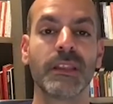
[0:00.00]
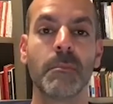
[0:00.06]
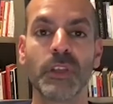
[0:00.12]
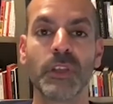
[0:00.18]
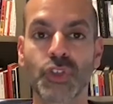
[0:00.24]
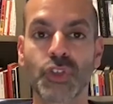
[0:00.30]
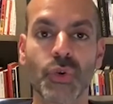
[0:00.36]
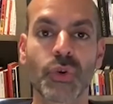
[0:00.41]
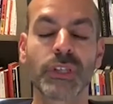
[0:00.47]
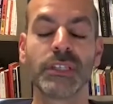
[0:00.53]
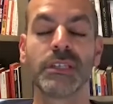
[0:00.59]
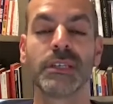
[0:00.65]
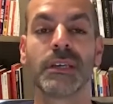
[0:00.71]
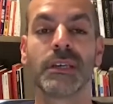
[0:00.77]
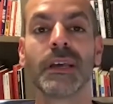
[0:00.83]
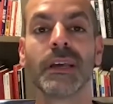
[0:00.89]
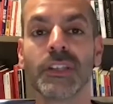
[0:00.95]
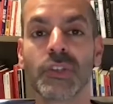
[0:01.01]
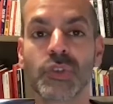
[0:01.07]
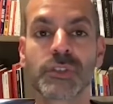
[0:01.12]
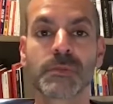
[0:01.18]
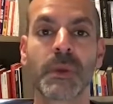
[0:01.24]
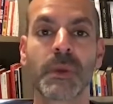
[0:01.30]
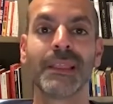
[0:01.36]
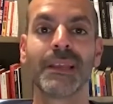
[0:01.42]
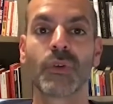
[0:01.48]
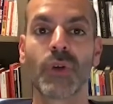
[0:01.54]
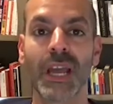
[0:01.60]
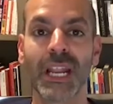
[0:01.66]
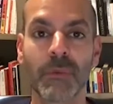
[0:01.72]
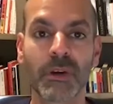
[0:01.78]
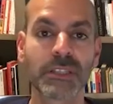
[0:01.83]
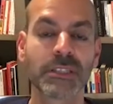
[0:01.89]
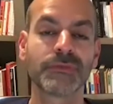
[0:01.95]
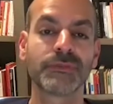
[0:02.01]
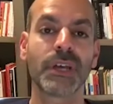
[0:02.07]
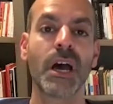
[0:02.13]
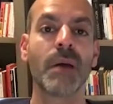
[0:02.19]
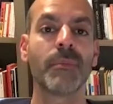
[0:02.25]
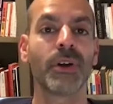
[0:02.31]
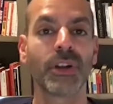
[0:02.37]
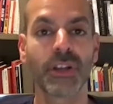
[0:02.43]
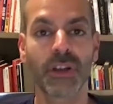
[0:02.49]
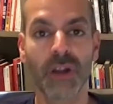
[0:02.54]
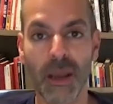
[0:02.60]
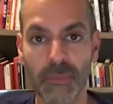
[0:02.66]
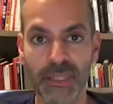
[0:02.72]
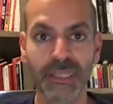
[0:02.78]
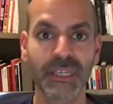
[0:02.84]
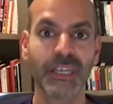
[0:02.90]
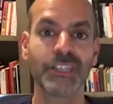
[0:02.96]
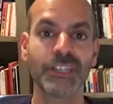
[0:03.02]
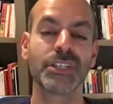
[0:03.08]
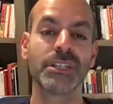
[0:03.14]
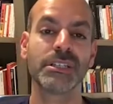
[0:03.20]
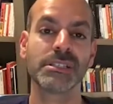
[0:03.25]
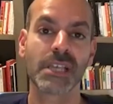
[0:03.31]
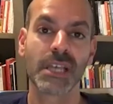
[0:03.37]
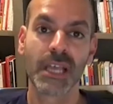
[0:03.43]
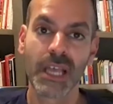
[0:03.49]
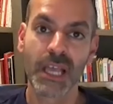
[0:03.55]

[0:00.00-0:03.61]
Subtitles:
the maturity to spend the right amount of time on your applications,